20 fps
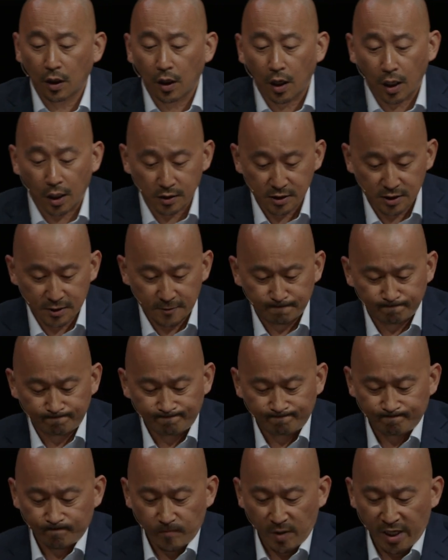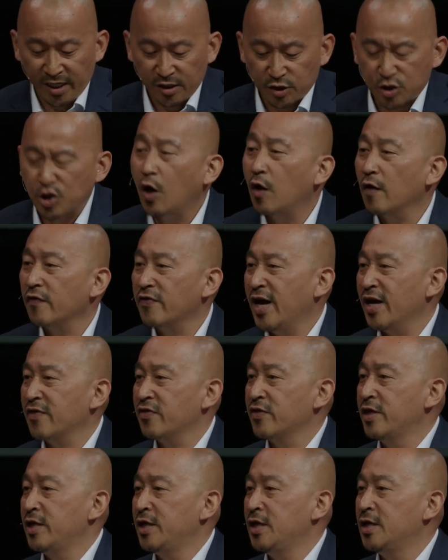the laws and taught
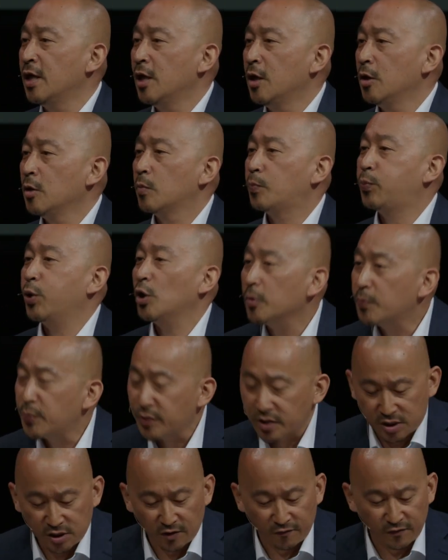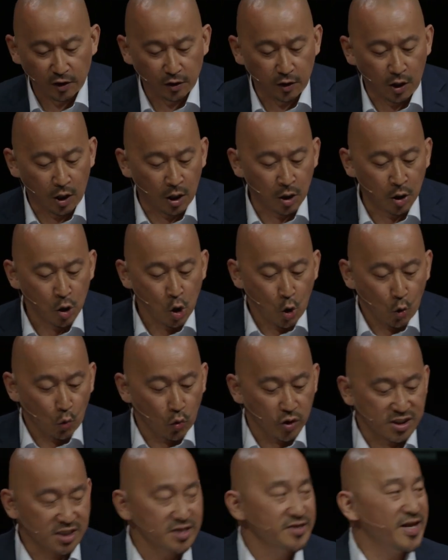that the purpose of the law
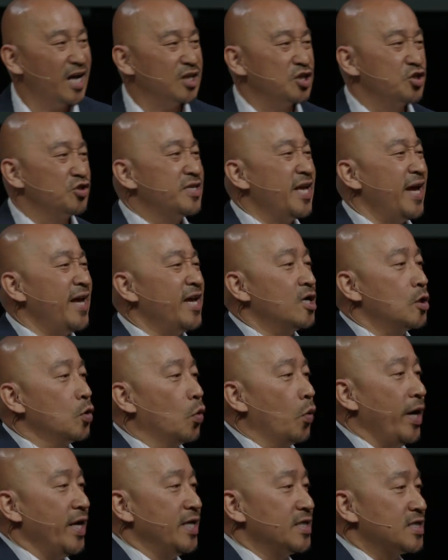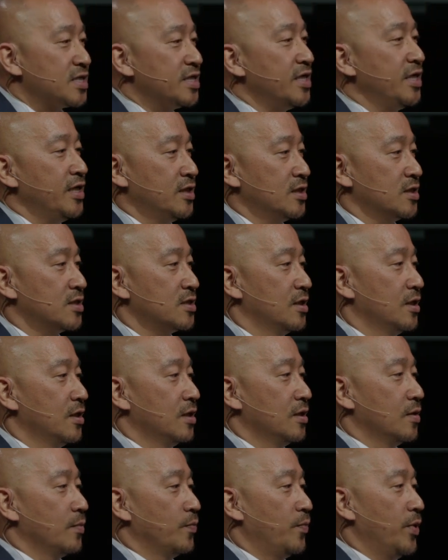was not to take away sins,
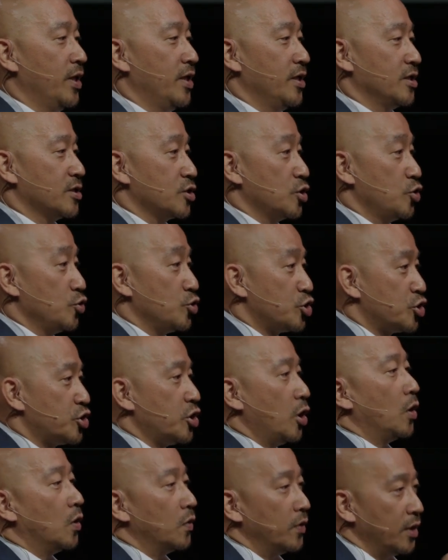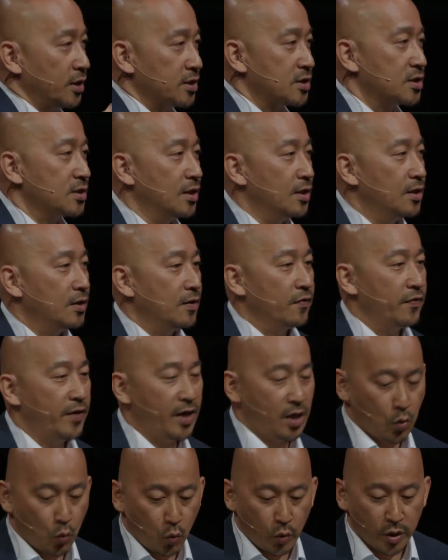but is to show us
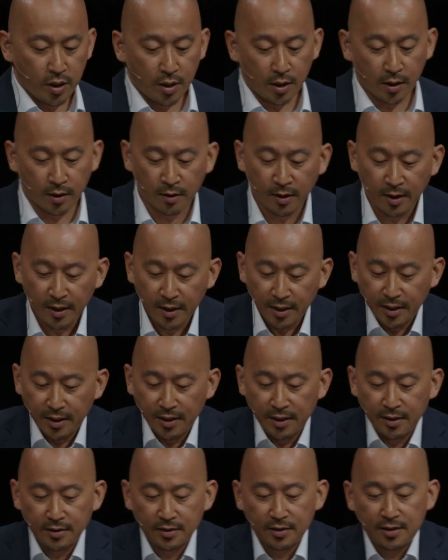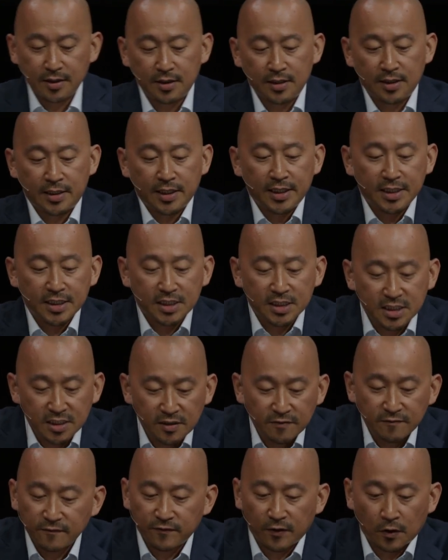that we are indeed
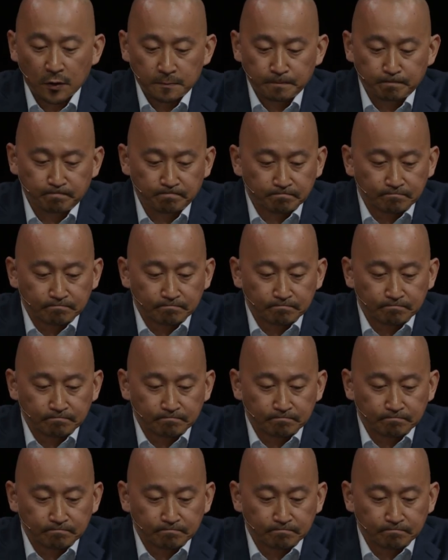sinful.